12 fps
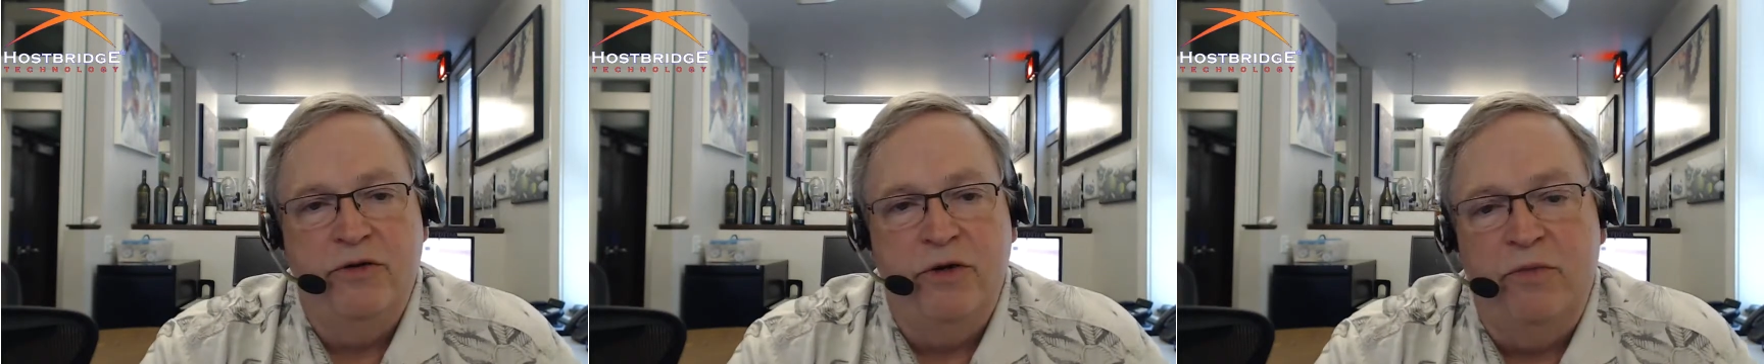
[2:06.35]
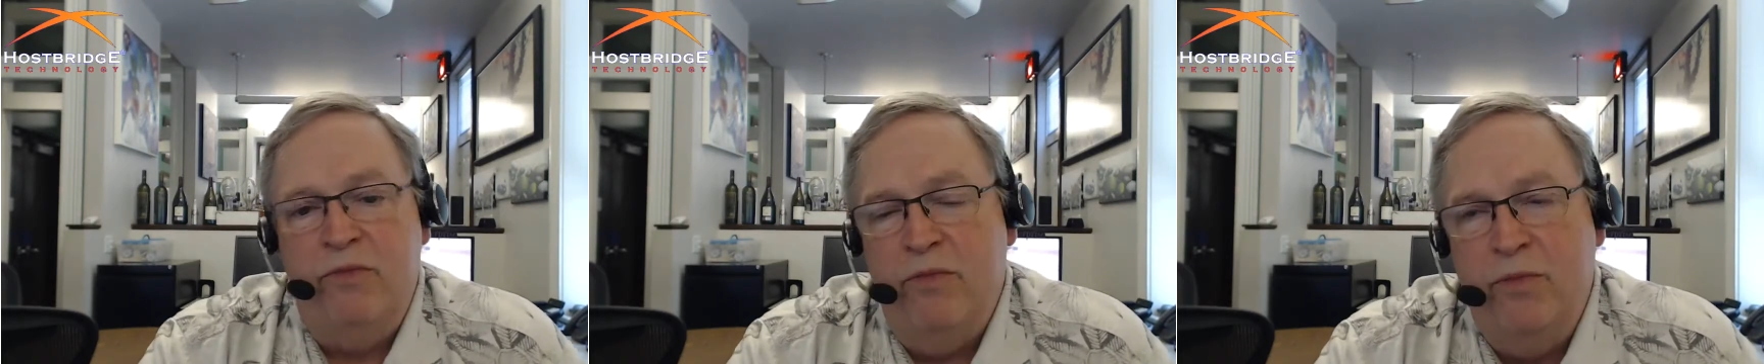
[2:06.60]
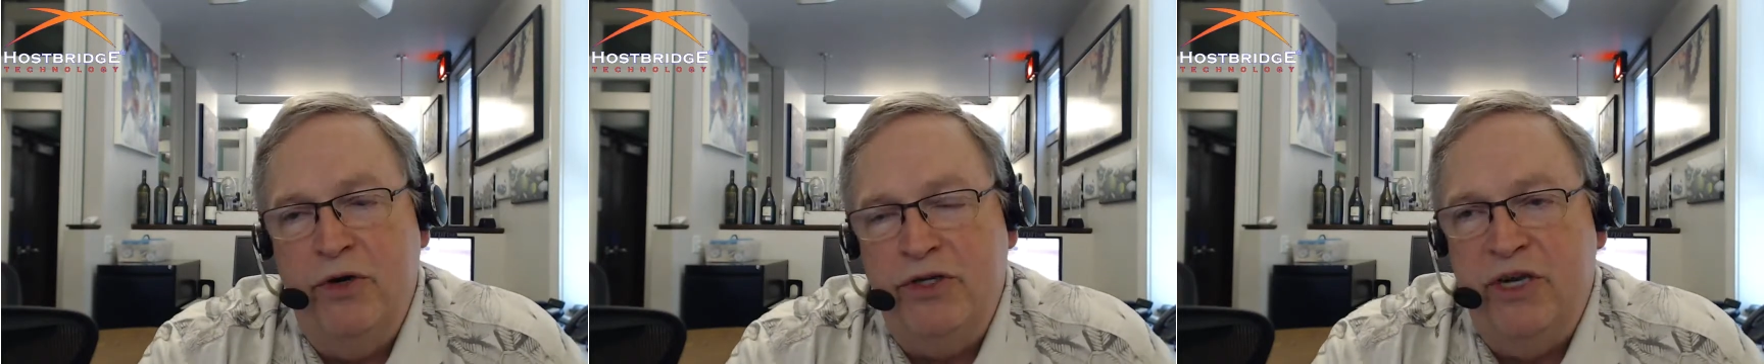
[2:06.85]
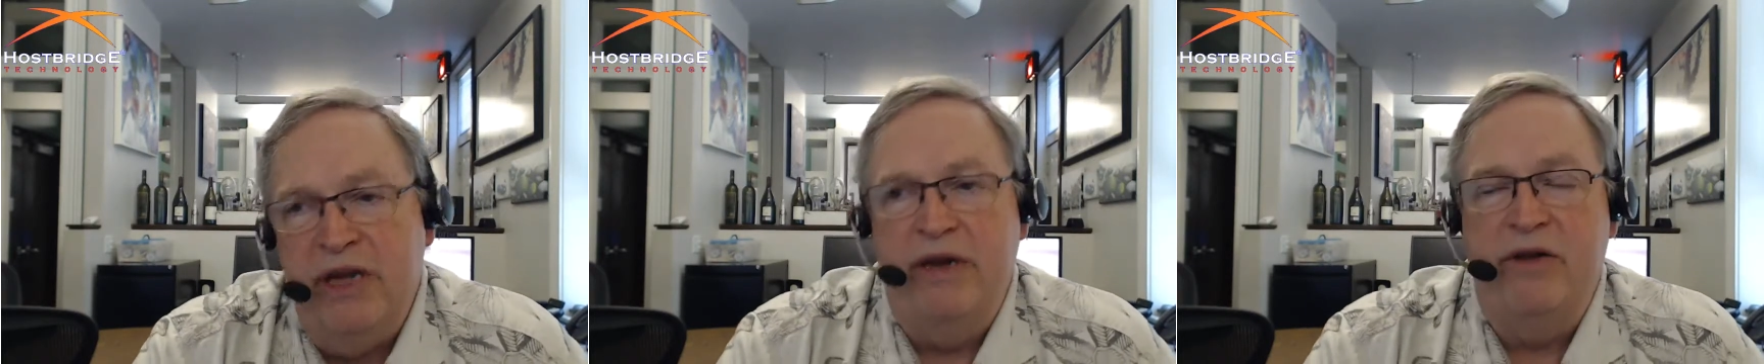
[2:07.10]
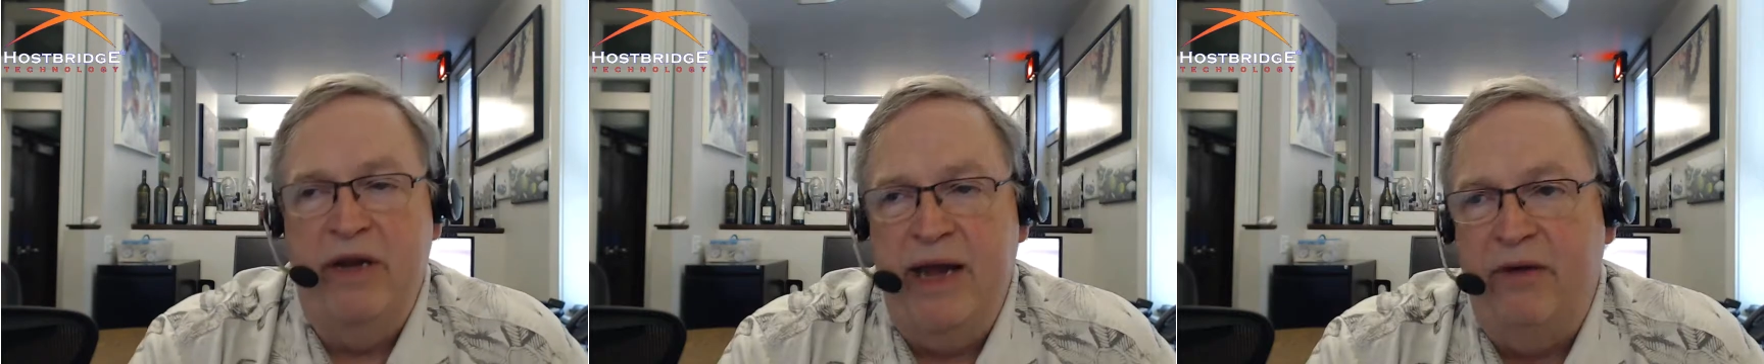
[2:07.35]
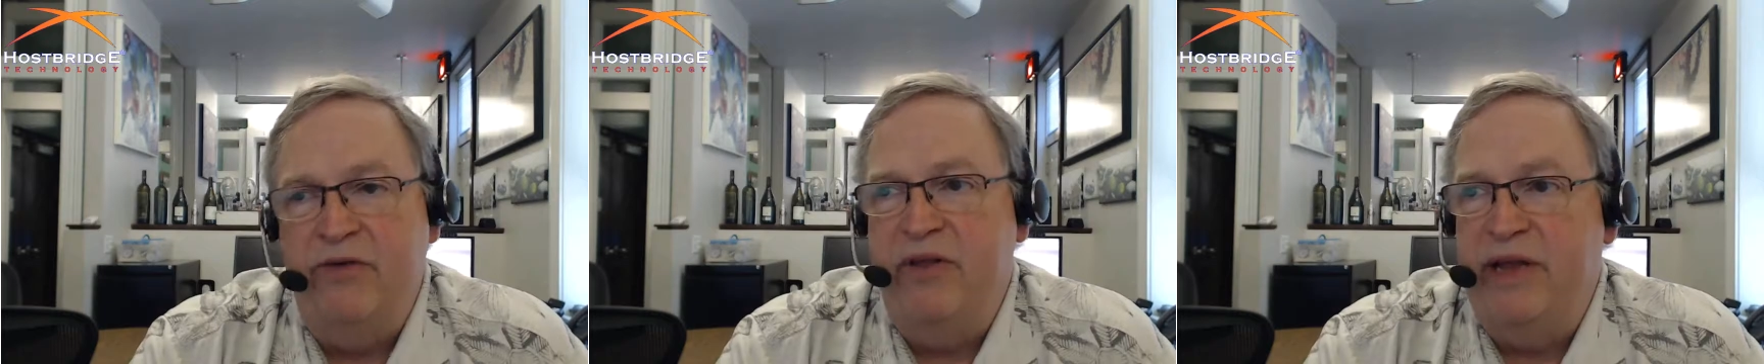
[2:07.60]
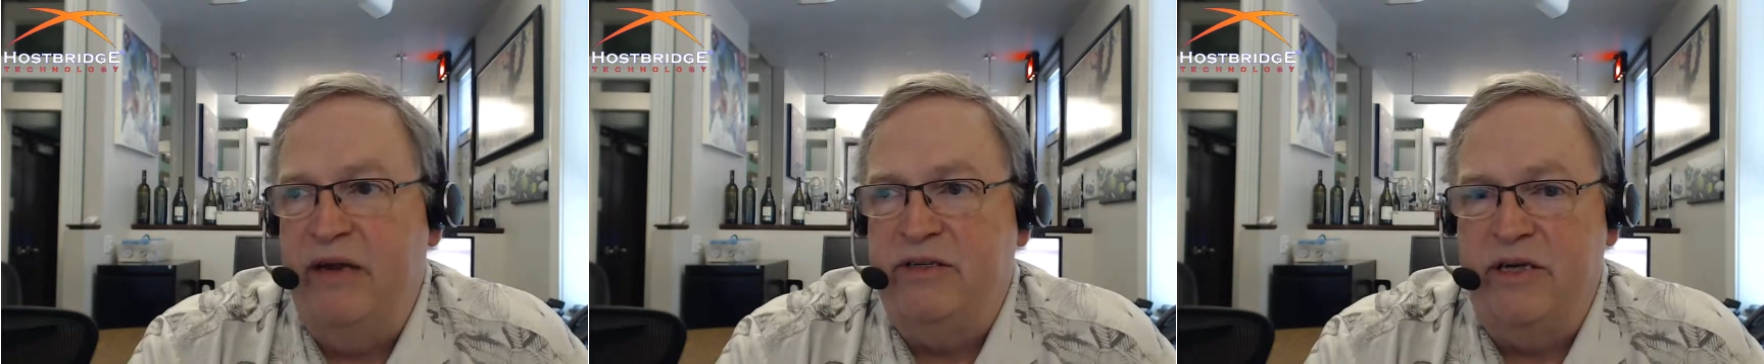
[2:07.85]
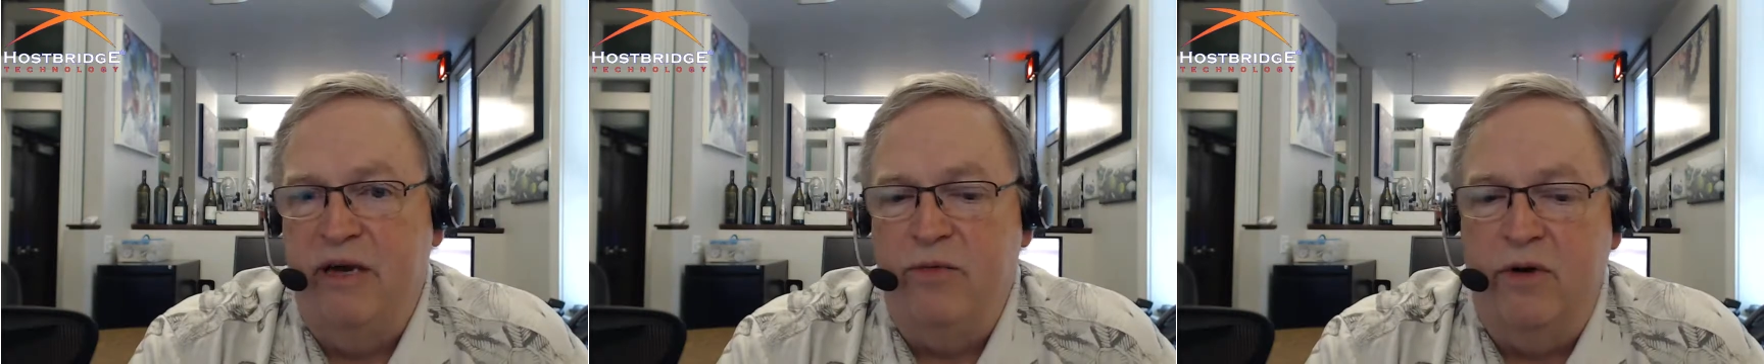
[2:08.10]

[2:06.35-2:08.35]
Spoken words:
to push data out to the outside